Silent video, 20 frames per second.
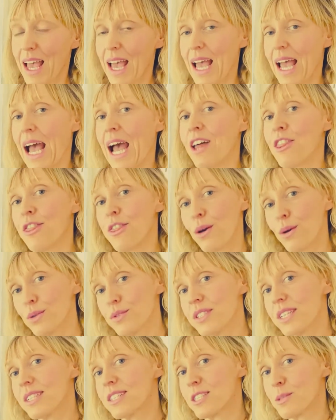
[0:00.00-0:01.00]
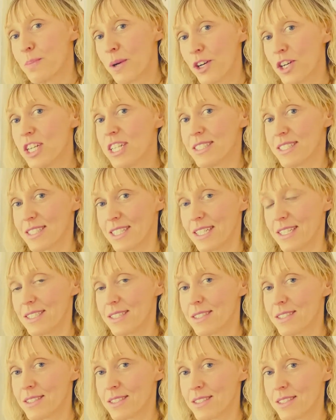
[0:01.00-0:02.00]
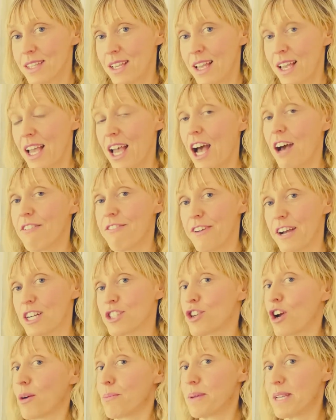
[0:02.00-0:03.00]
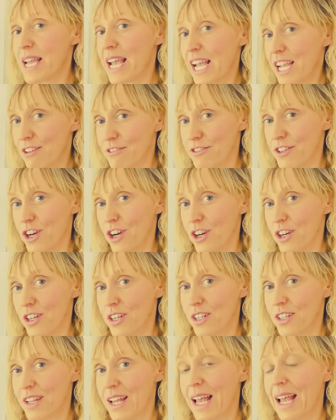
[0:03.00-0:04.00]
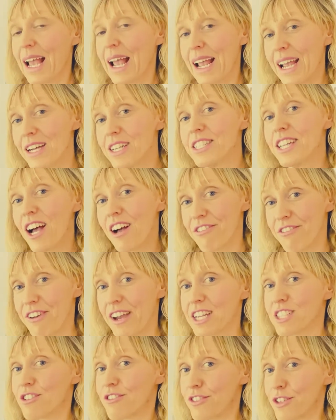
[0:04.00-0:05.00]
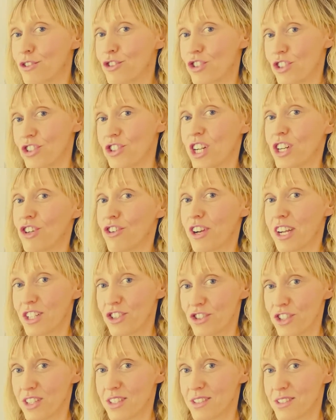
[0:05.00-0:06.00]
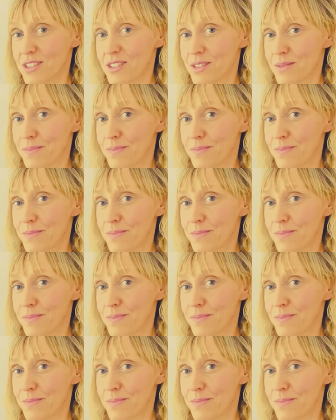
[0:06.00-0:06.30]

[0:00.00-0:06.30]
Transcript: And those experiences affect our behavior and affect future generations.